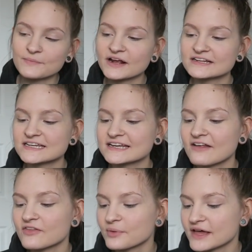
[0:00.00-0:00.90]
I'm not going to take it
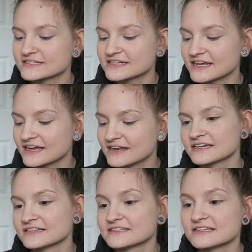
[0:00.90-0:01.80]
out of the plastic yet
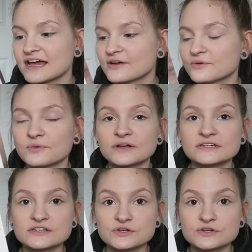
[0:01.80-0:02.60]
because I don't want